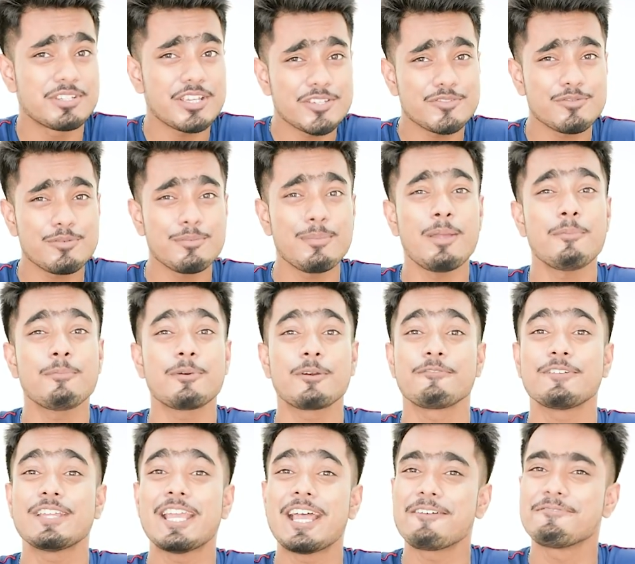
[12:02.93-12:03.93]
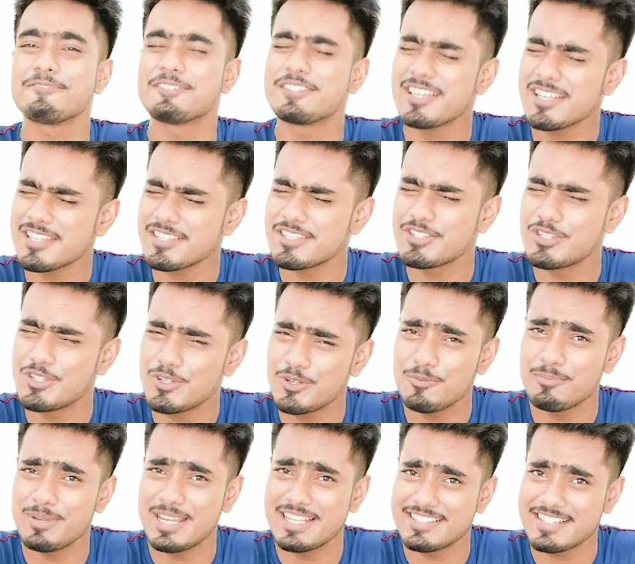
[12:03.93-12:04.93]
Just remember, we have just
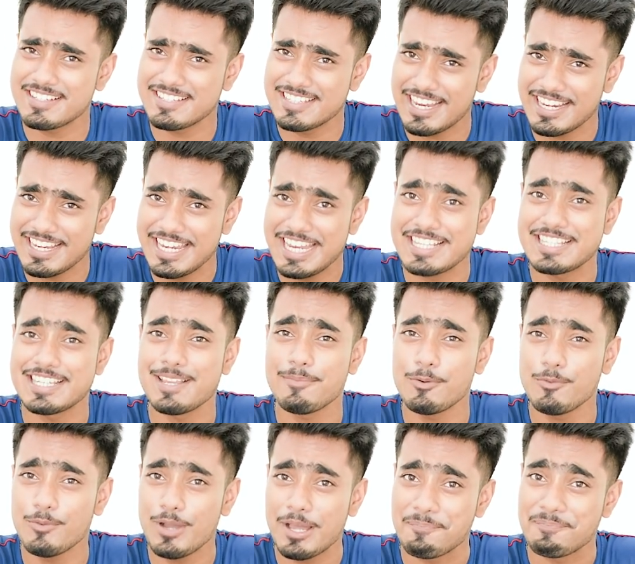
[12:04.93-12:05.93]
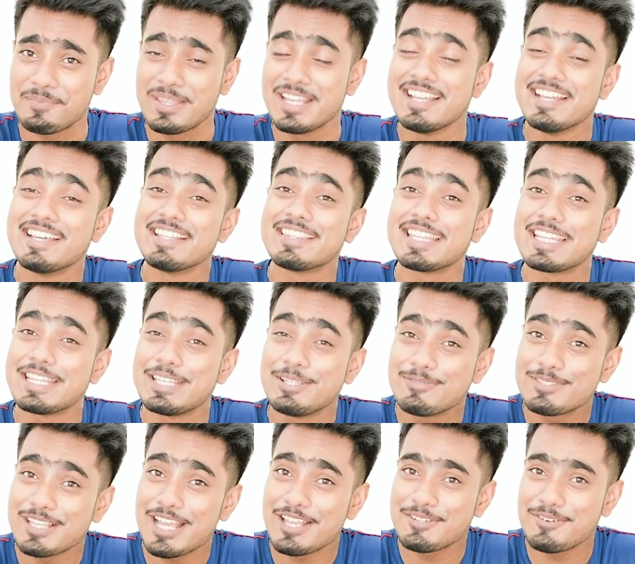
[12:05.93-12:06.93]
two basic techniques. Number one, the hue
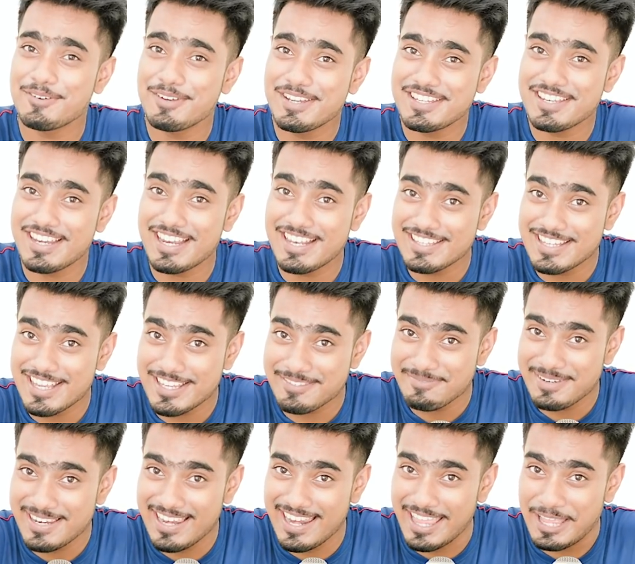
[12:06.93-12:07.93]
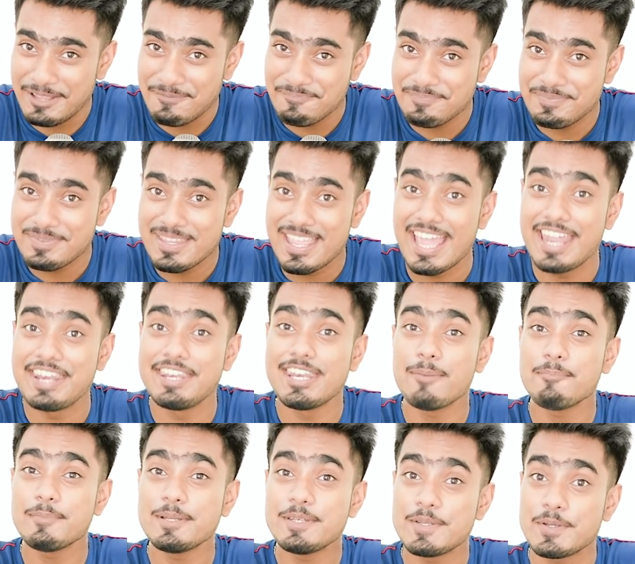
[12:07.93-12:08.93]
saturation adjustment layer. And
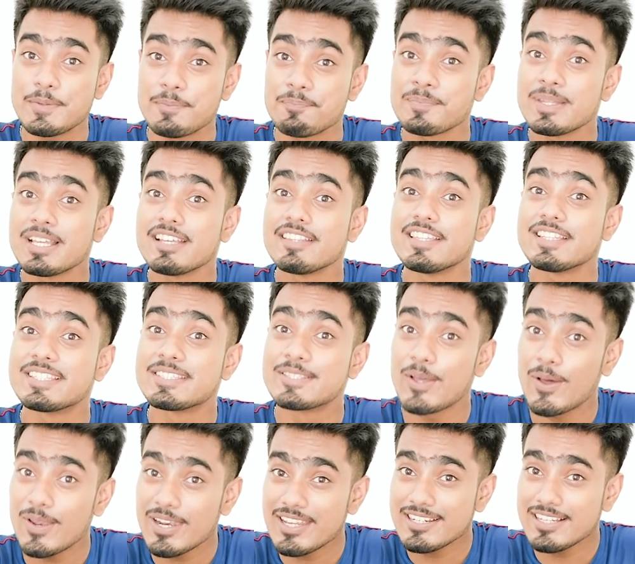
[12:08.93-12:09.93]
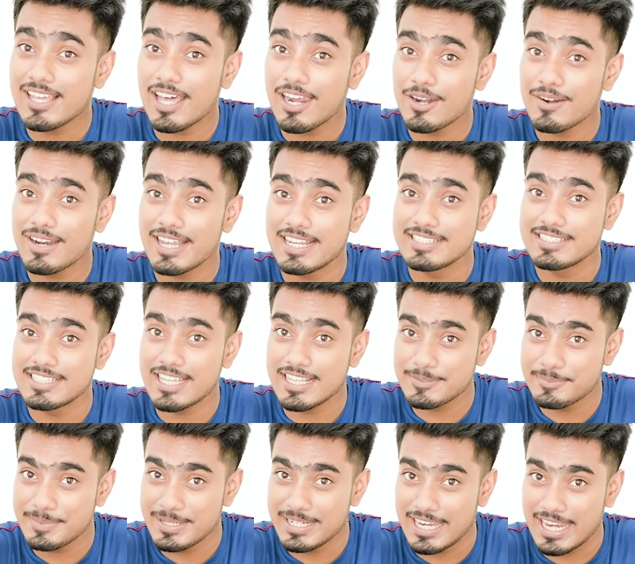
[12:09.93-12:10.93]
number two, the solid color
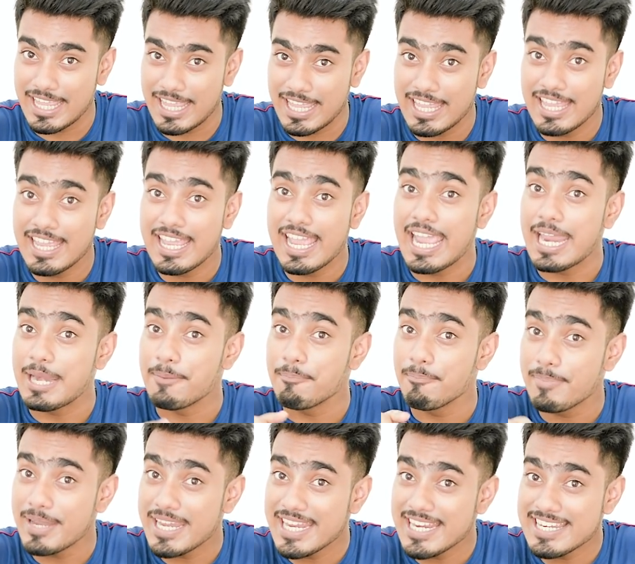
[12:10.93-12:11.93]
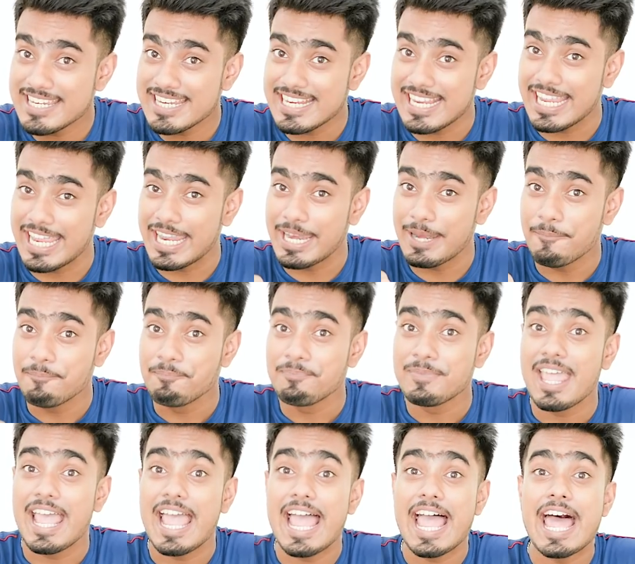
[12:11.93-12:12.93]
adjustment layer and painting in,
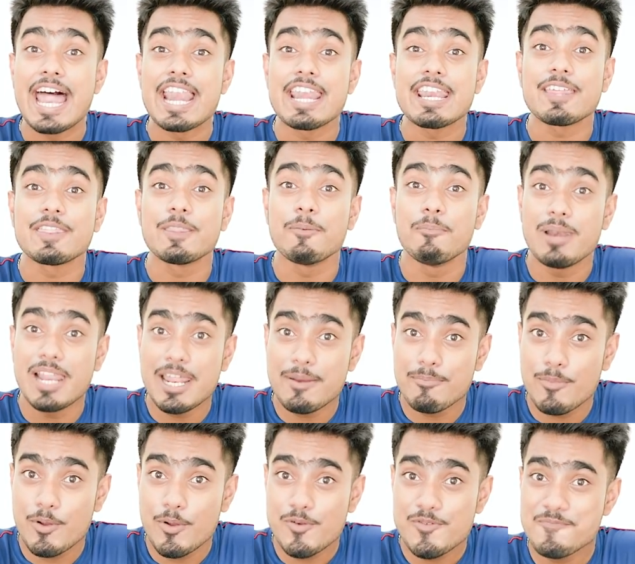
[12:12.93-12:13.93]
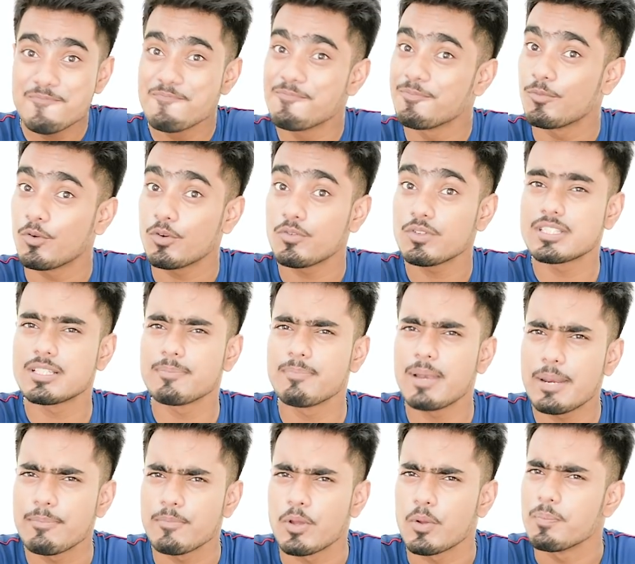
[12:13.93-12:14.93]
and the blend mode. What was the
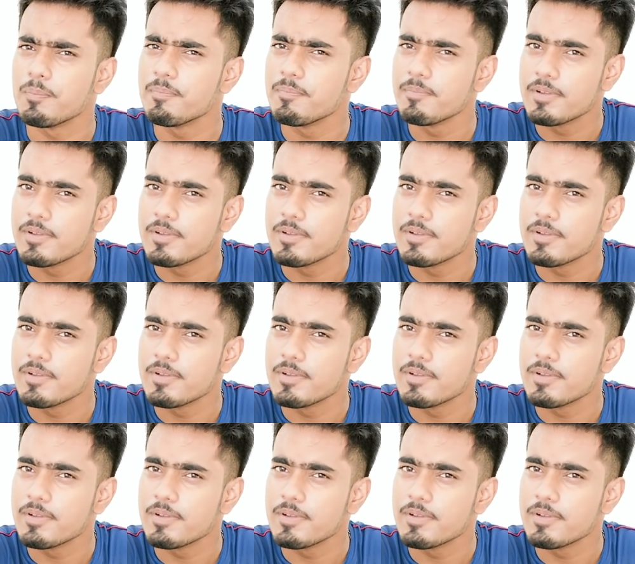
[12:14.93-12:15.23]
blend mode?